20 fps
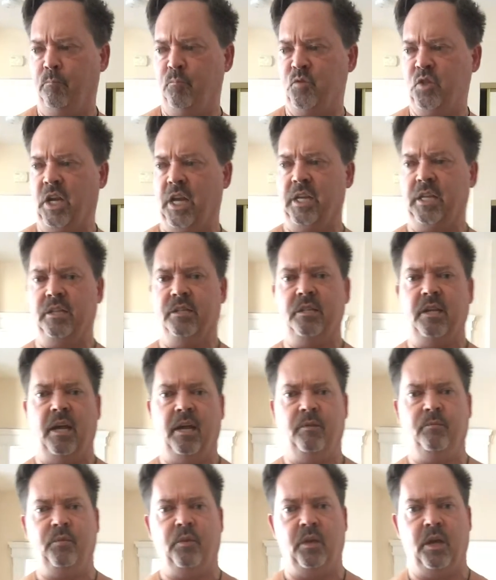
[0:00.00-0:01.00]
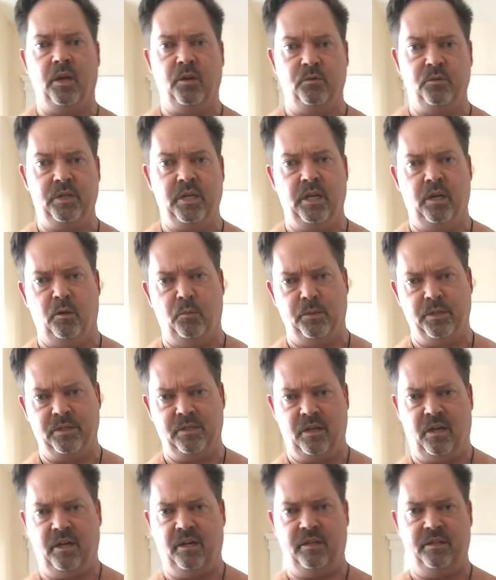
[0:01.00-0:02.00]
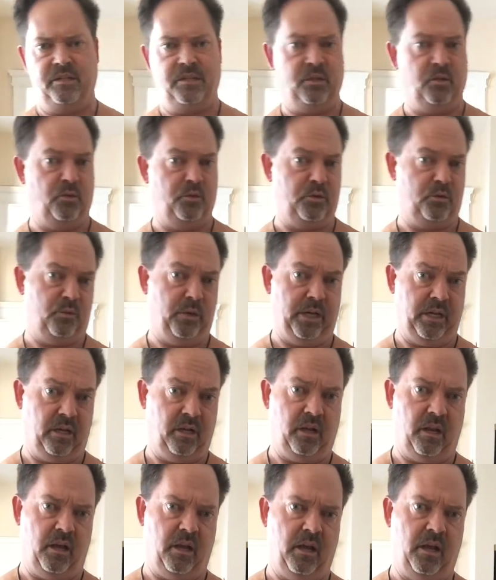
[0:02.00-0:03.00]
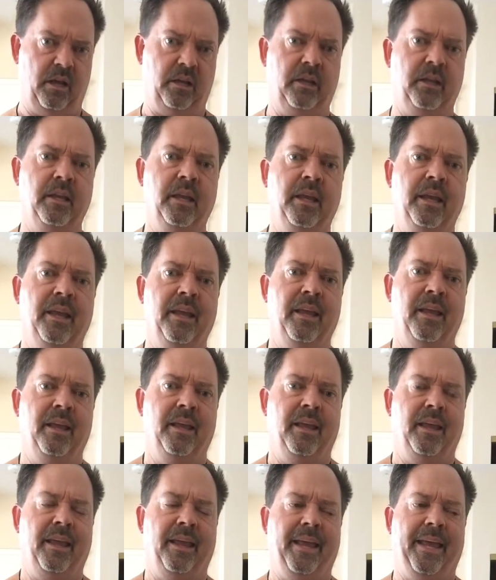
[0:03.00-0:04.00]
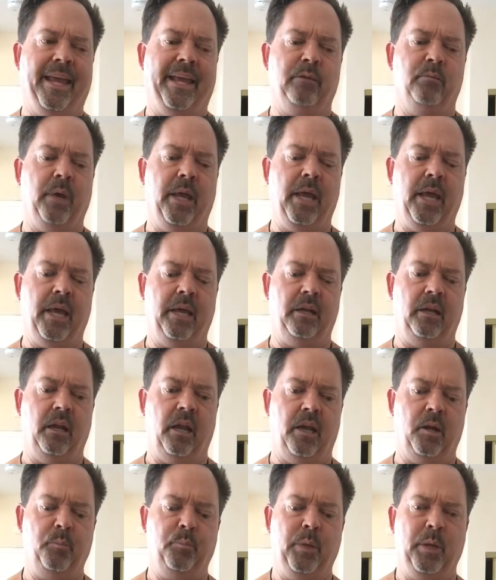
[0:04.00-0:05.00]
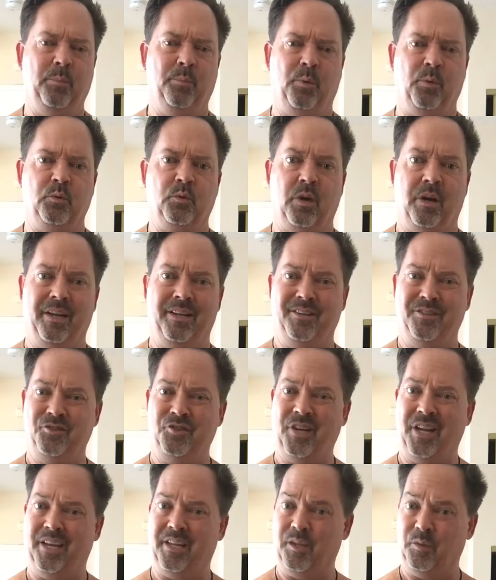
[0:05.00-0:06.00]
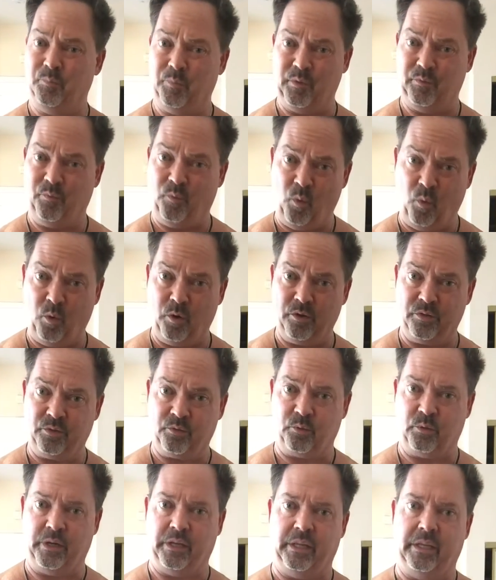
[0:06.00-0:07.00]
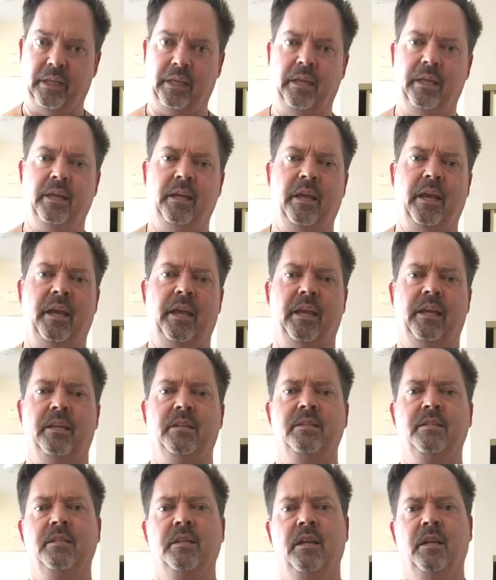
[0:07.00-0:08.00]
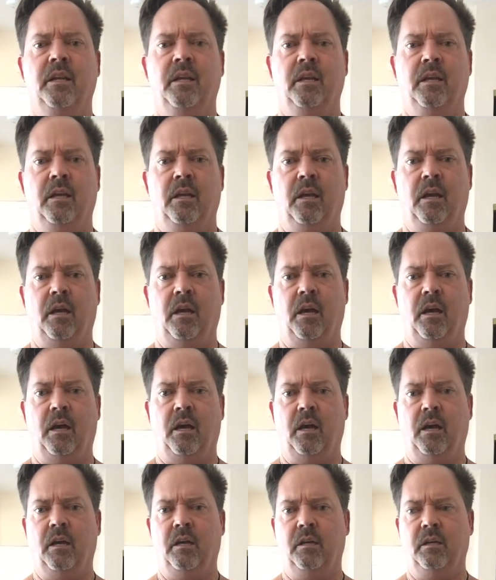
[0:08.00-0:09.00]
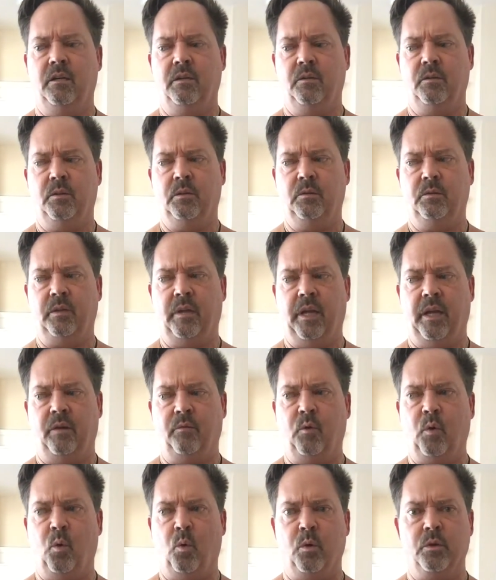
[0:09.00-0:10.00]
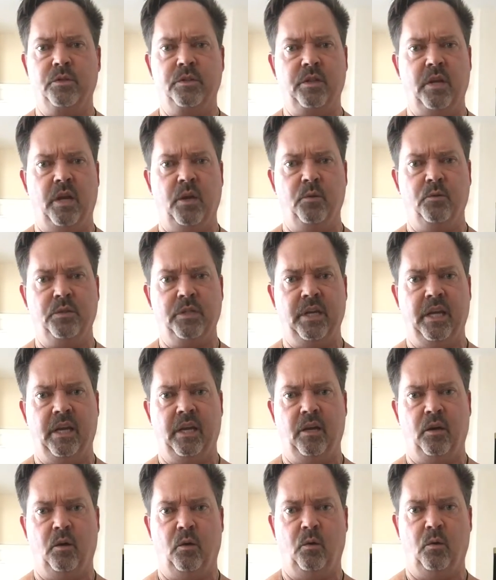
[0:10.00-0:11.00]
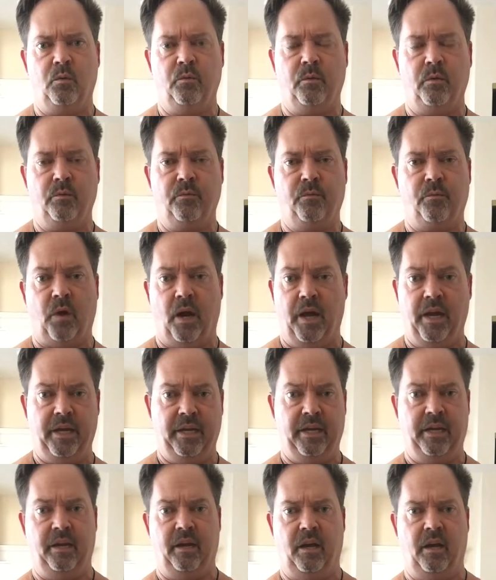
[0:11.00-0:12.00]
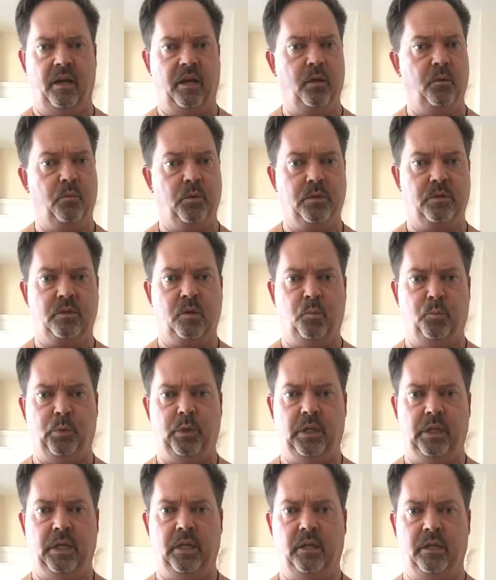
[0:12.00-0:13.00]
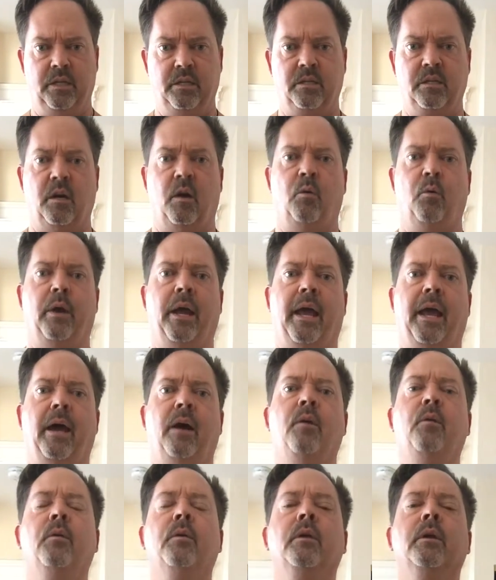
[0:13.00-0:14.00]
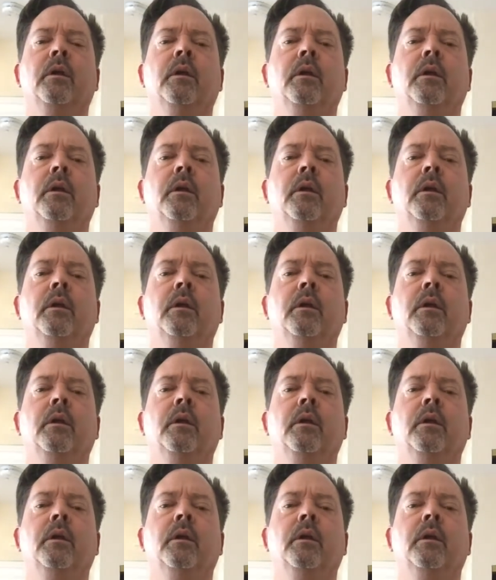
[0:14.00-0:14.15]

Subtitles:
check-in time for the hotel was not until 3 o'clock. And we had a lot of people trying to check in before 3, and of course the hotel Friday night was completely sold out.